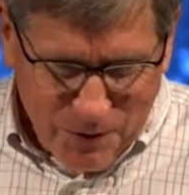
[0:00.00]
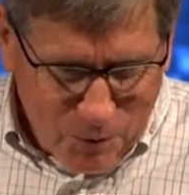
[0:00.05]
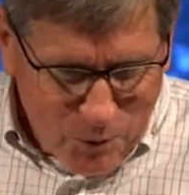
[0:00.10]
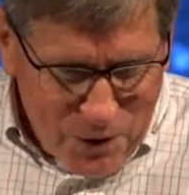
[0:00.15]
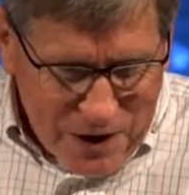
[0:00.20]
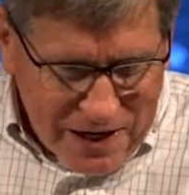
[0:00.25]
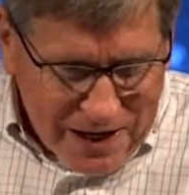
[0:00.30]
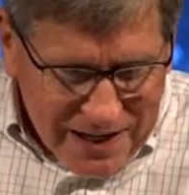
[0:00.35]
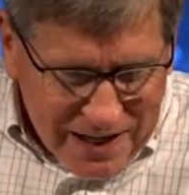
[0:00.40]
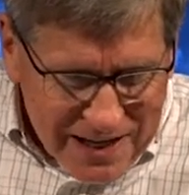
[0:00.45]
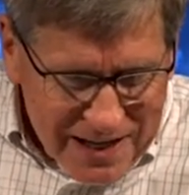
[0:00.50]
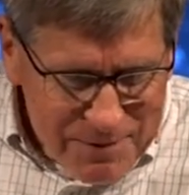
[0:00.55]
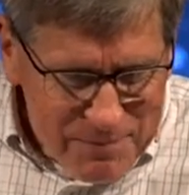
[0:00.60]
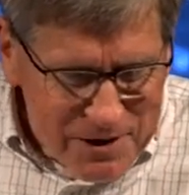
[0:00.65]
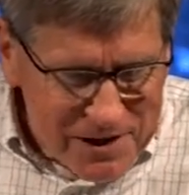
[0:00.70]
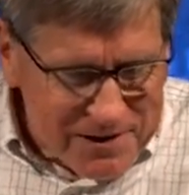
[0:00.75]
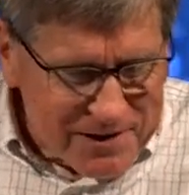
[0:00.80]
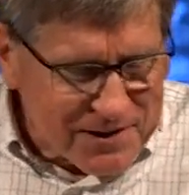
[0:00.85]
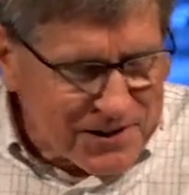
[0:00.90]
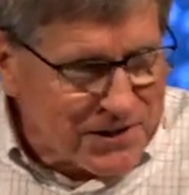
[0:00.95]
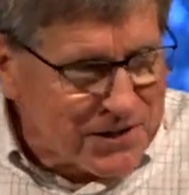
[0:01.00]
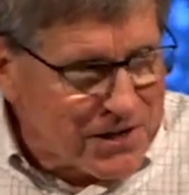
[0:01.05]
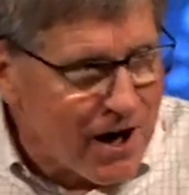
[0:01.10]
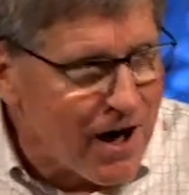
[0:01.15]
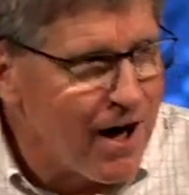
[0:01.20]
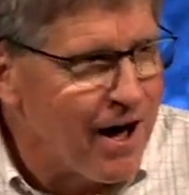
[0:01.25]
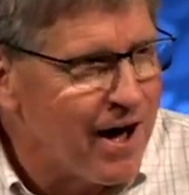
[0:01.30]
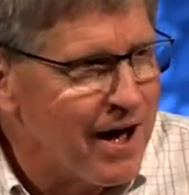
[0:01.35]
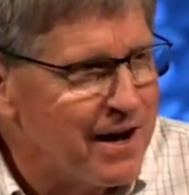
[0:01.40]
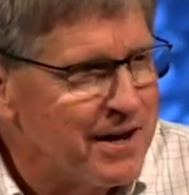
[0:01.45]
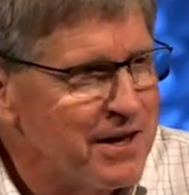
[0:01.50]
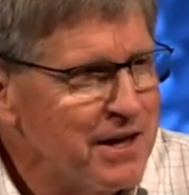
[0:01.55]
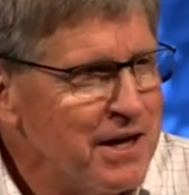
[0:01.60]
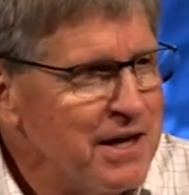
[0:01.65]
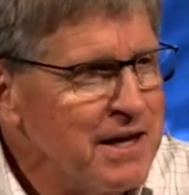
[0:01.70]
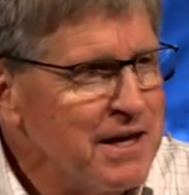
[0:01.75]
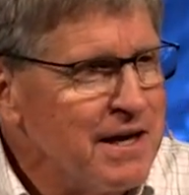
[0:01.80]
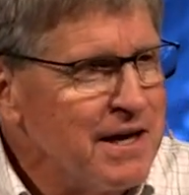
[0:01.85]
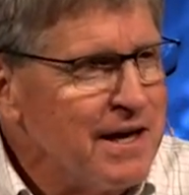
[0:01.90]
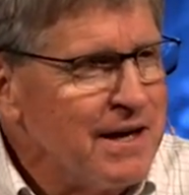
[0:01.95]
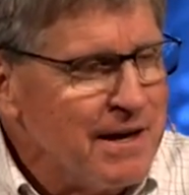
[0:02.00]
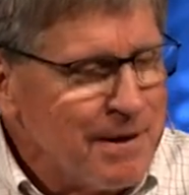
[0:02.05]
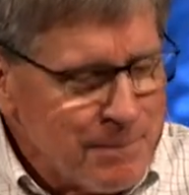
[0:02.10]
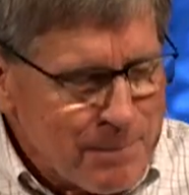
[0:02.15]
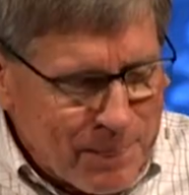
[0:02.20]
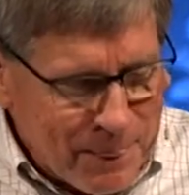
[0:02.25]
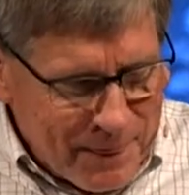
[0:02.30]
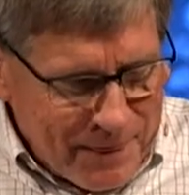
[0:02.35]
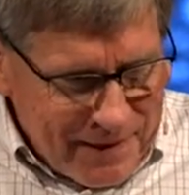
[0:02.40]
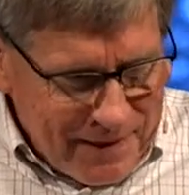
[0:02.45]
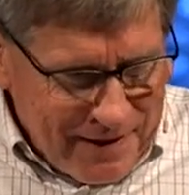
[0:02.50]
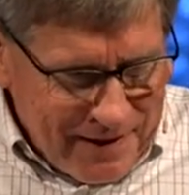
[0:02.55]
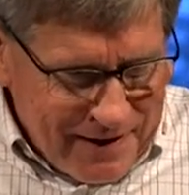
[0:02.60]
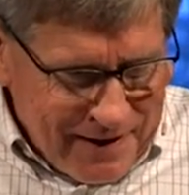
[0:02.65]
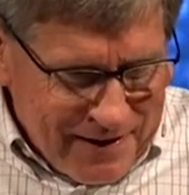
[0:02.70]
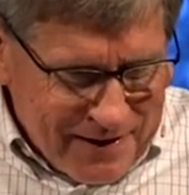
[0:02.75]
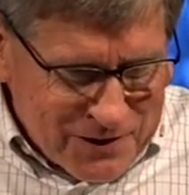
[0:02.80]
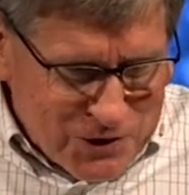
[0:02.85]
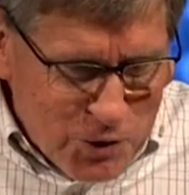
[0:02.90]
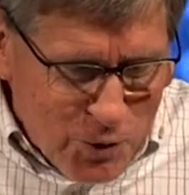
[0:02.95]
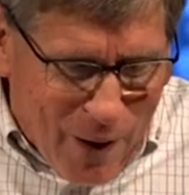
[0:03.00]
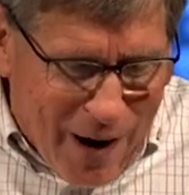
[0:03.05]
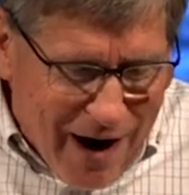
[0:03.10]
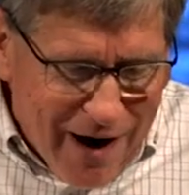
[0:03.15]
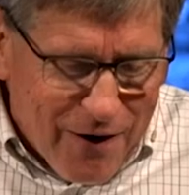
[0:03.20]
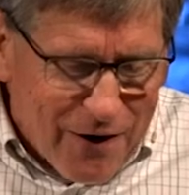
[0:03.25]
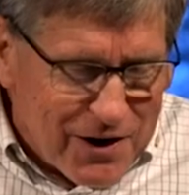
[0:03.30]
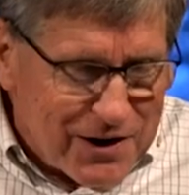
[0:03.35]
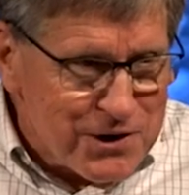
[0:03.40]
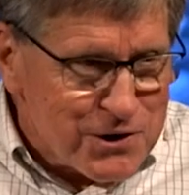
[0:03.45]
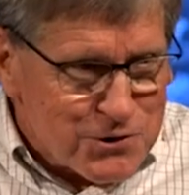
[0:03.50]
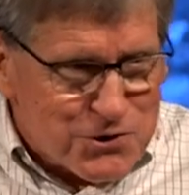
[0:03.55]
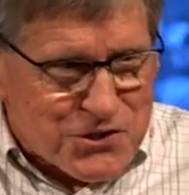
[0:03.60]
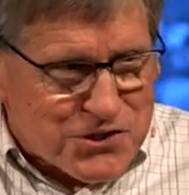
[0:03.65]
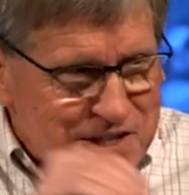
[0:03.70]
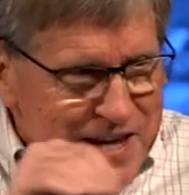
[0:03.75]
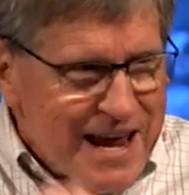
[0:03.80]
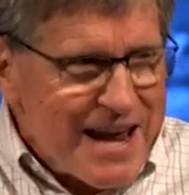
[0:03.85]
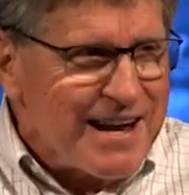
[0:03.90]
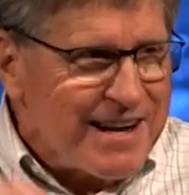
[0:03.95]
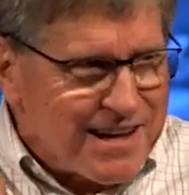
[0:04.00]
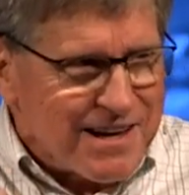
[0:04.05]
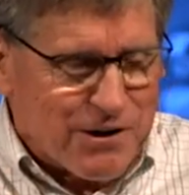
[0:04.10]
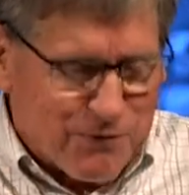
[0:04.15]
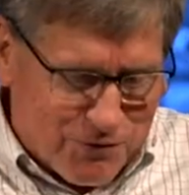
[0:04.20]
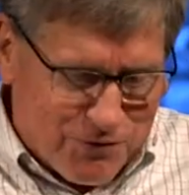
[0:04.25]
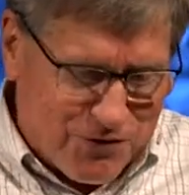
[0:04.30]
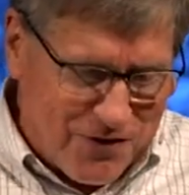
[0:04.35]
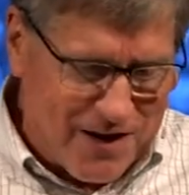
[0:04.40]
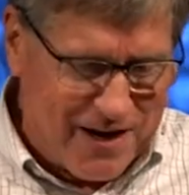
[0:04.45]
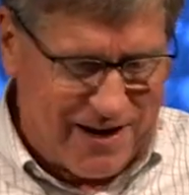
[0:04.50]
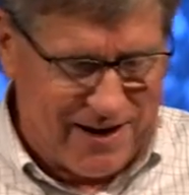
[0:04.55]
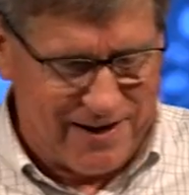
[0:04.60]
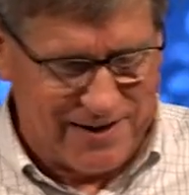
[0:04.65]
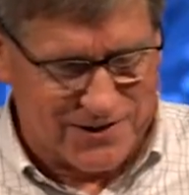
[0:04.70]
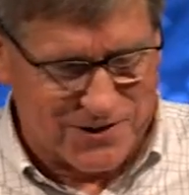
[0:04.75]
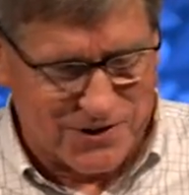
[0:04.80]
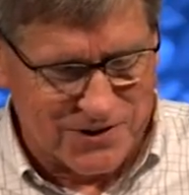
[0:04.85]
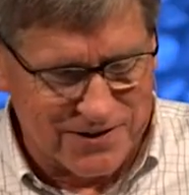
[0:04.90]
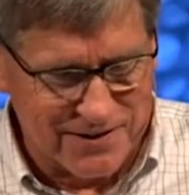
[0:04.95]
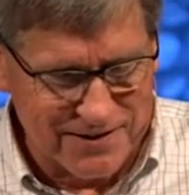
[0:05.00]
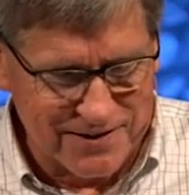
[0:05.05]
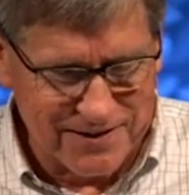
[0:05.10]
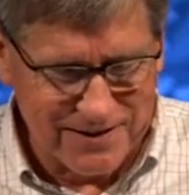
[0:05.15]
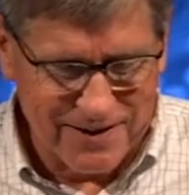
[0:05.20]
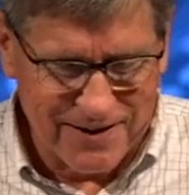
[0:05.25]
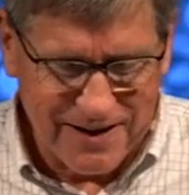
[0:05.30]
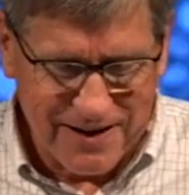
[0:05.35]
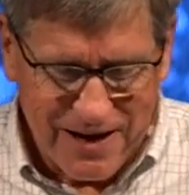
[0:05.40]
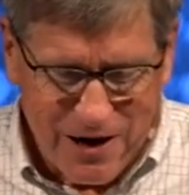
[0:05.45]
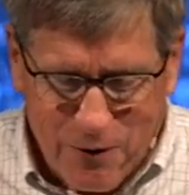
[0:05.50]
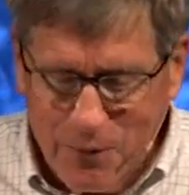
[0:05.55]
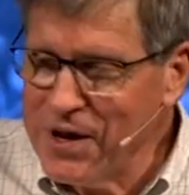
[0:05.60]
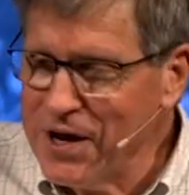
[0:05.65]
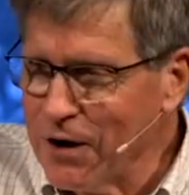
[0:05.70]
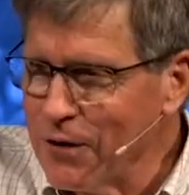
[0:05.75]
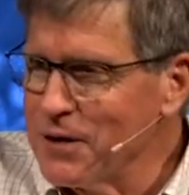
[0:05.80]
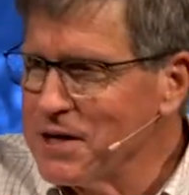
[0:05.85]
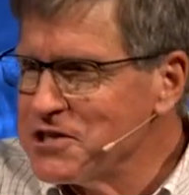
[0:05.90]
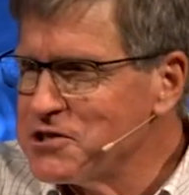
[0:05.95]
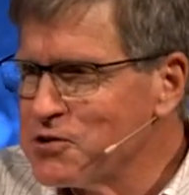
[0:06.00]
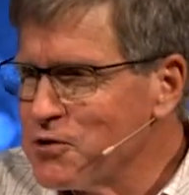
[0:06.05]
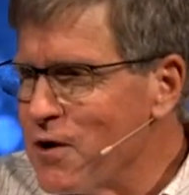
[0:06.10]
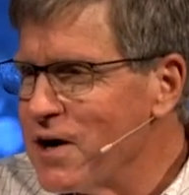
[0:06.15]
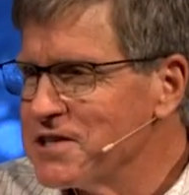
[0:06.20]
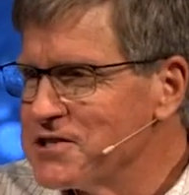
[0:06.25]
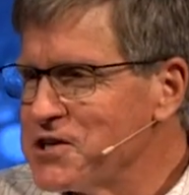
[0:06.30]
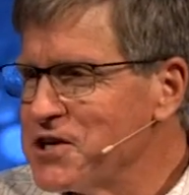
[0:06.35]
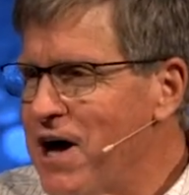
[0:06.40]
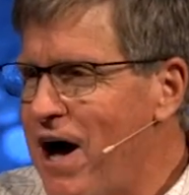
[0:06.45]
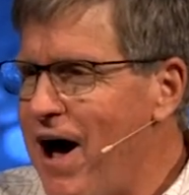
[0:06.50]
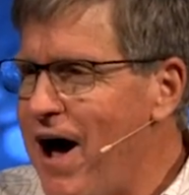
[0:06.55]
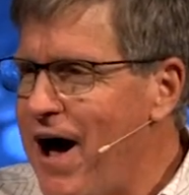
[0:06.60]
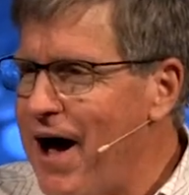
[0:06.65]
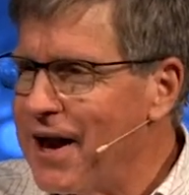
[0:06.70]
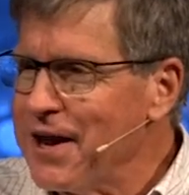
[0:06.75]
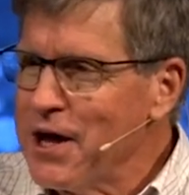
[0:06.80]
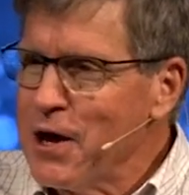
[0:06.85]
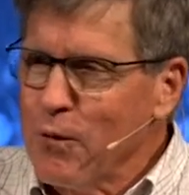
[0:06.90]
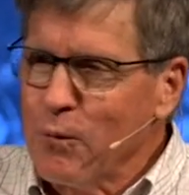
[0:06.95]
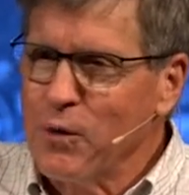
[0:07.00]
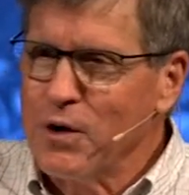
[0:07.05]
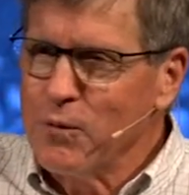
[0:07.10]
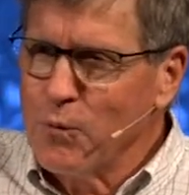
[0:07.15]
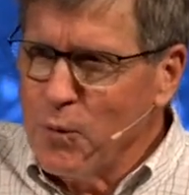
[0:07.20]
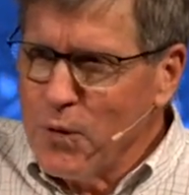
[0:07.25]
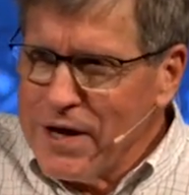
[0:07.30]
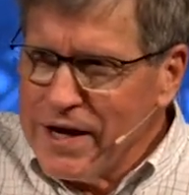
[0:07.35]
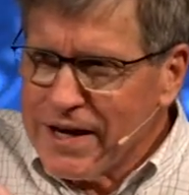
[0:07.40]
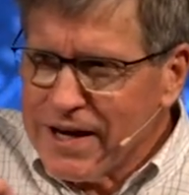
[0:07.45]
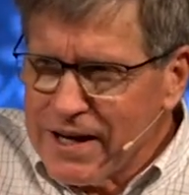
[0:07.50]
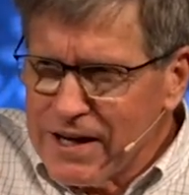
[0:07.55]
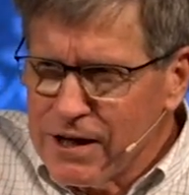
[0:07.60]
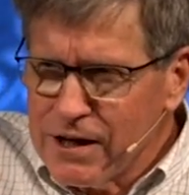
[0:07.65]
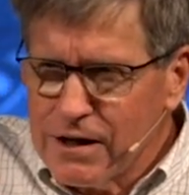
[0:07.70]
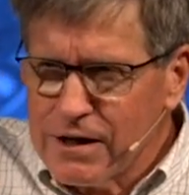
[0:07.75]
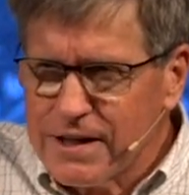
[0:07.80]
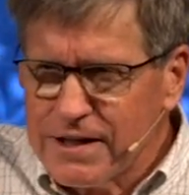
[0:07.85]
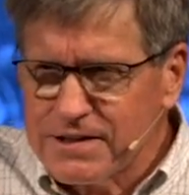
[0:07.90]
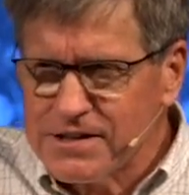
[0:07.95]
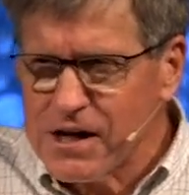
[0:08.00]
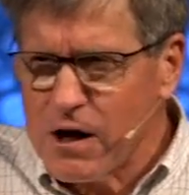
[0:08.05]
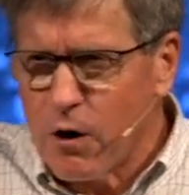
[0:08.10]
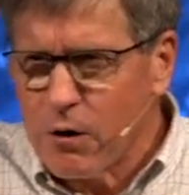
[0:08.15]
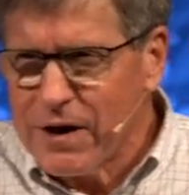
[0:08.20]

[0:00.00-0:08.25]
We limit God to our understanding of things. We only trust God when we can look and say,